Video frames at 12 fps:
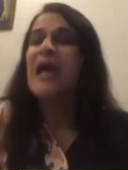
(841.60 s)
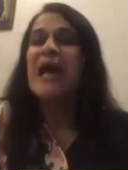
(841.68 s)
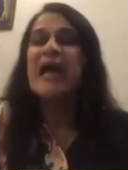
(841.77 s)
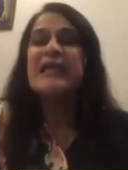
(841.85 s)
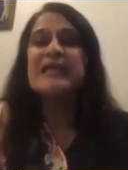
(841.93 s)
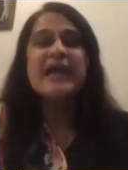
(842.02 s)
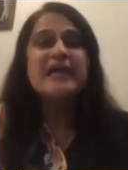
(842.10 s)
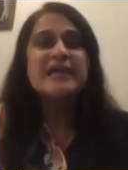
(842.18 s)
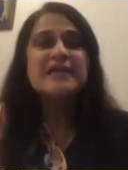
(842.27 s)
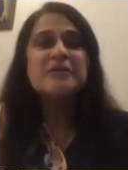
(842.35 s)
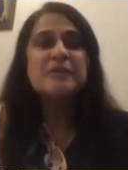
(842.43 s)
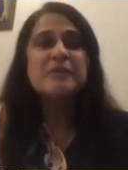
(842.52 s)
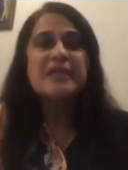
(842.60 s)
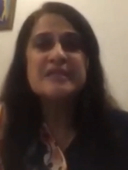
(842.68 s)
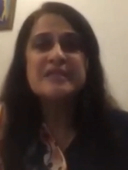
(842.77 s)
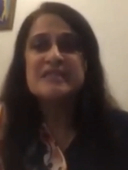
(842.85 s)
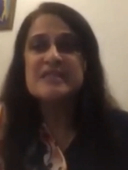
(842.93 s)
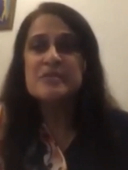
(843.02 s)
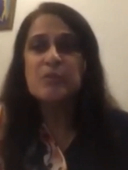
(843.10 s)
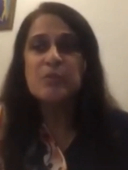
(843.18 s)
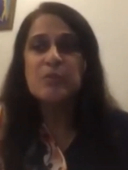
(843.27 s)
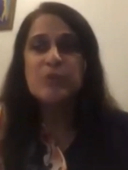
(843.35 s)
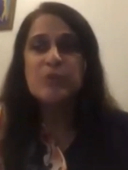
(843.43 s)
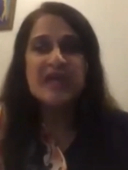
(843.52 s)
At Ayana Wellness,
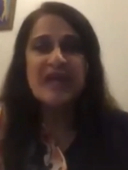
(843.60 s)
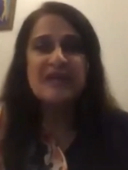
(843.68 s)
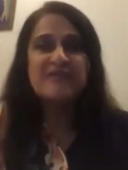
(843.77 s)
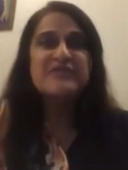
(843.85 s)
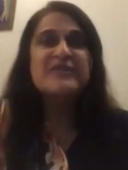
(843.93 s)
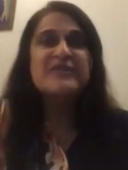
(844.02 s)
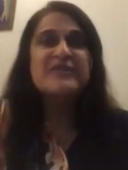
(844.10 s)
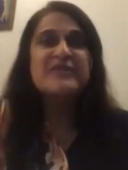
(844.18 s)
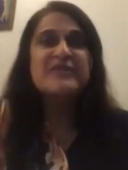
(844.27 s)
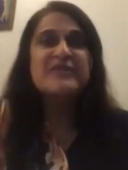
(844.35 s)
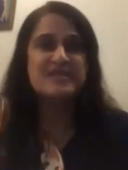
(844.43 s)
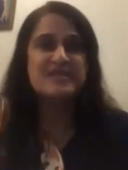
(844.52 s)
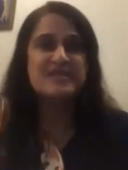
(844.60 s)
we have reinvented